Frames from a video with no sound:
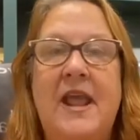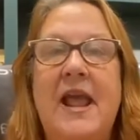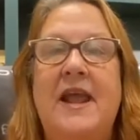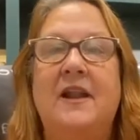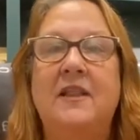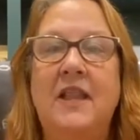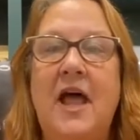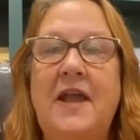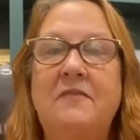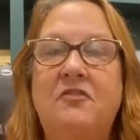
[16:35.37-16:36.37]
and a
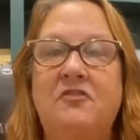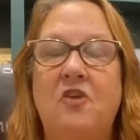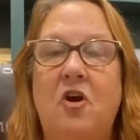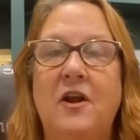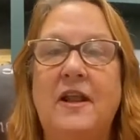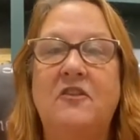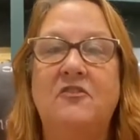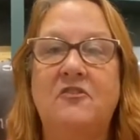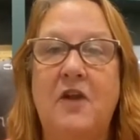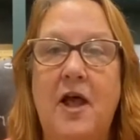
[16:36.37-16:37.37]
lot of starting and
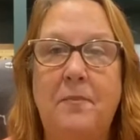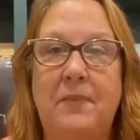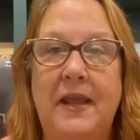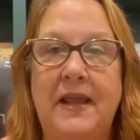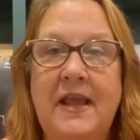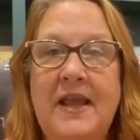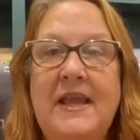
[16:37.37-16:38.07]
stopping.